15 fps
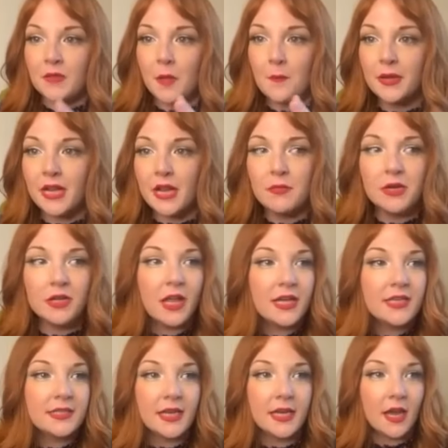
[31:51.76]
but I
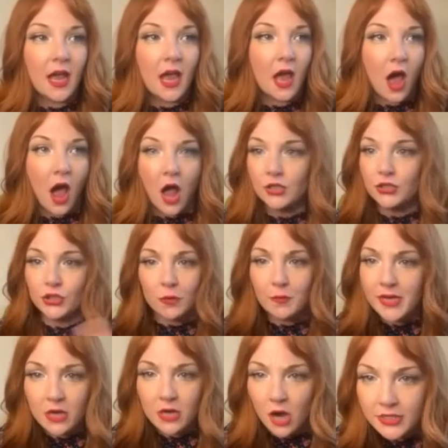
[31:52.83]
realized like so
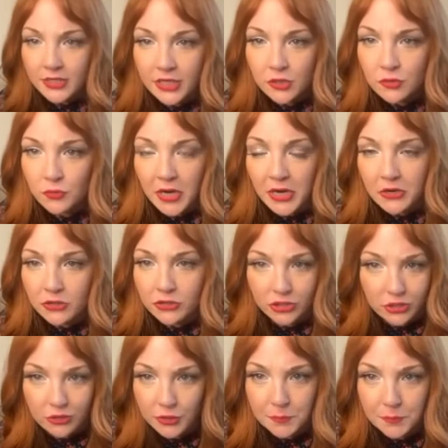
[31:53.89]
many content creators
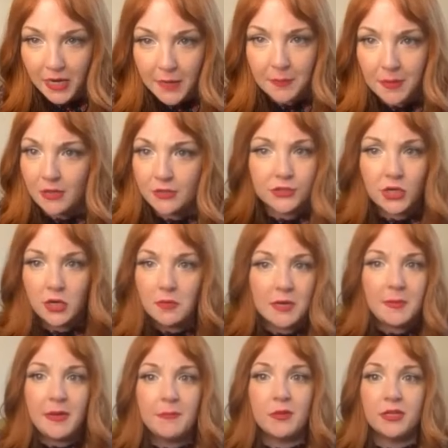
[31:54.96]
use PayPal. So
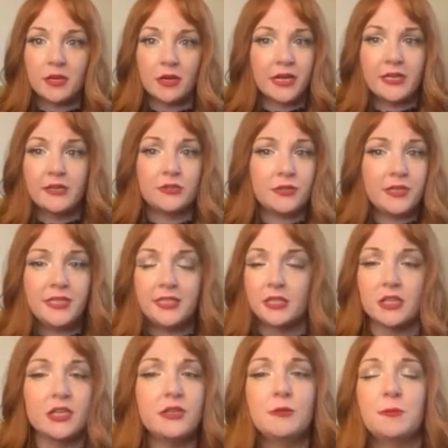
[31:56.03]
many people in our industry
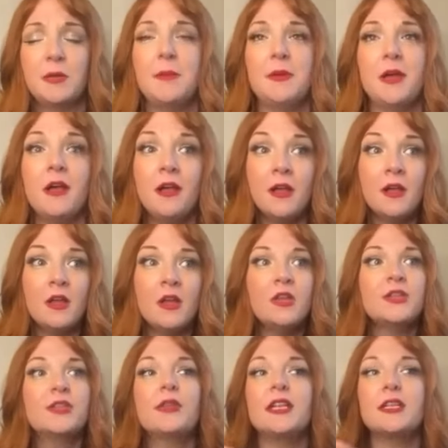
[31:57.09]
still use PayPal.
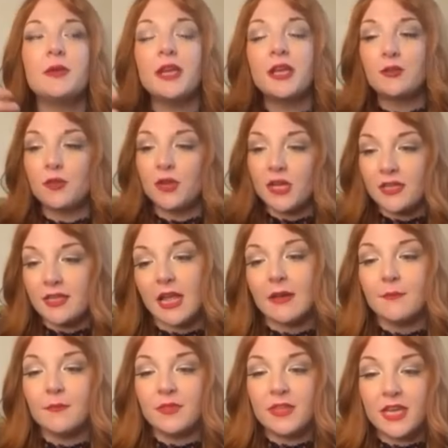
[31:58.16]
So that's why I created
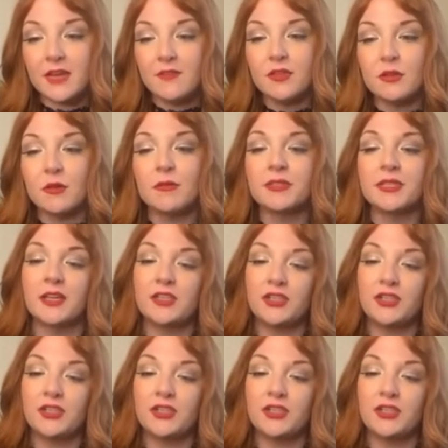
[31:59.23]
that thing, even though it was like